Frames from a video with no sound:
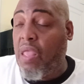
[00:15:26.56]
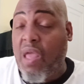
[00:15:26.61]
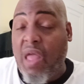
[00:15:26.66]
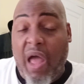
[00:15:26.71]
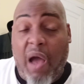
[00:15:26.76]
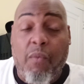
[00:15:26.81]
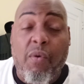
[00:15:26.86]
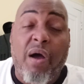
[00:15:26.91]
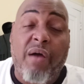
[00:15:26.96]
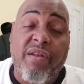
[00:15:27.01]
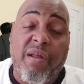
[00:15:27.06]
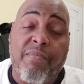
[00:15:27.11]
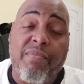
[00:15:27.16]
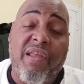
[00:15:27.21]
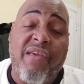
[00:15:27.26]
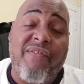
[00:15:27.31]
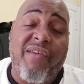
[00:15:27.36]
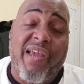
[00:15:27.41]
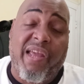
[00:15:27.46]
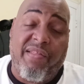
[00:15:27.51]
I wound up
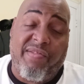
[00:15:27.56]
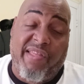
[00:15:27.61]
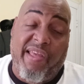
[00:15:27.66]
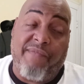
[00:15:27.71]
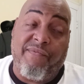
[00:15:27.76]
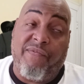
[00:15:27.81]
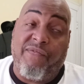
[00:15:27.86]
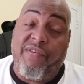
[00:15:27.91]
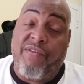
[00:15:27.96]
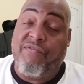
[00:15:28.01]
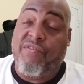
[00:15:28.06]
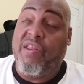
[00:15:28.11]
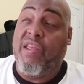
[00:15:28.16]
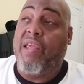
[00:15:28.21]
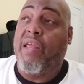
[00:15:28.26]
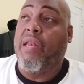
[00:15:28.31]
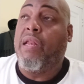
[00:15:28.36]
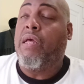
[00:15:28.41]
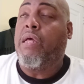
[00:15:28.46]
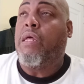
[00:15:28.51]
leaving at
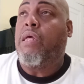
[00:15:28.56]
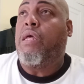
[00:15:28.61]
7:15.